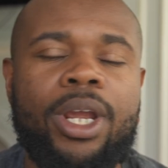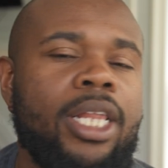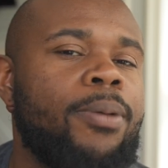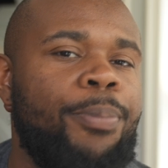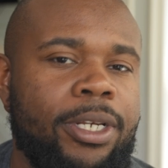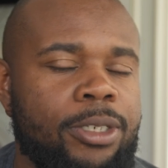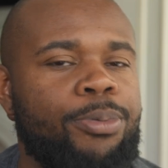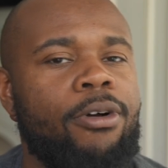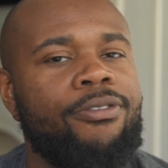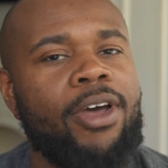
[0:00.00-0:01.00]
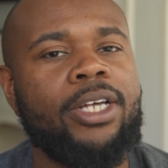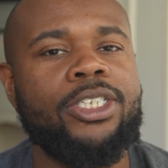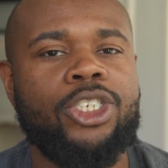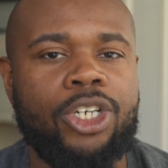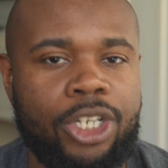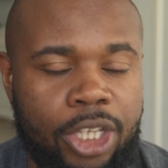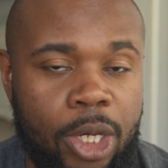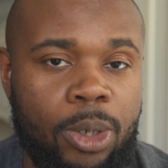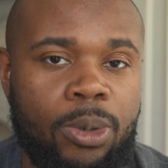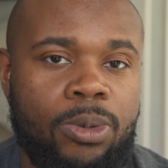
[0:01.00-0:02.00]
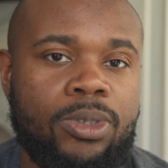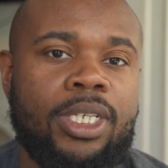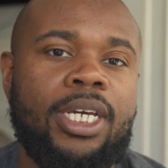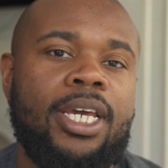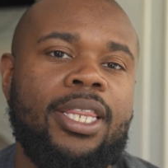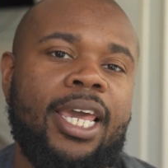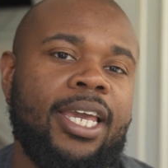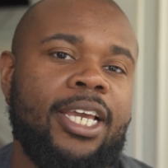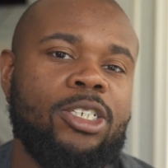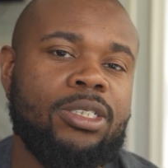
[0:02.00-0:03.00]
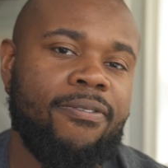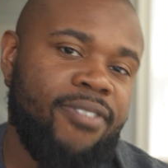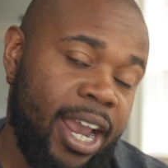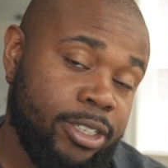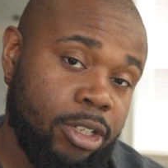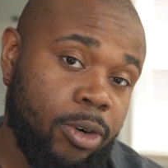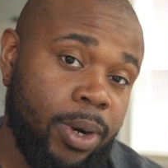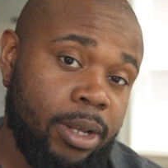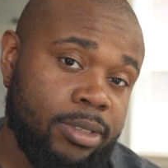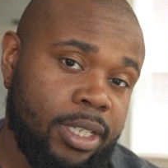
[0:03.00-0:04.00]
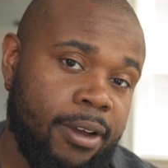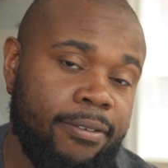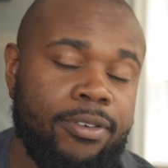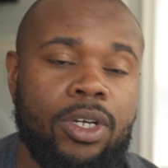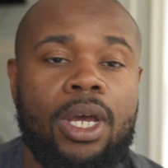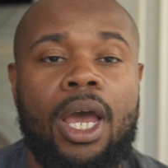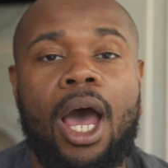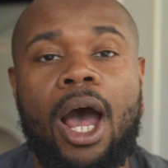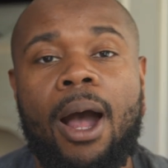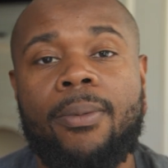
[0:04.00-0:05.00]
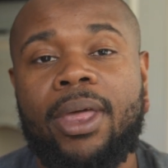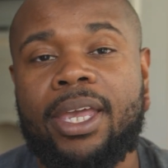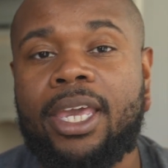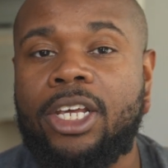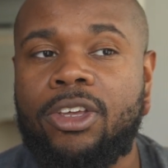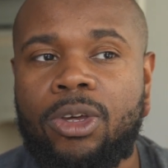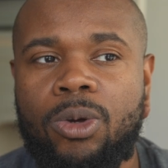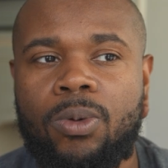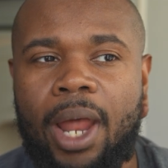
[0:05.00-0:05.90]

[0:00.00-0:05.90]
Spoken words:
other picture profiles that you can use that can get you some fast turnaround stuff. That can give you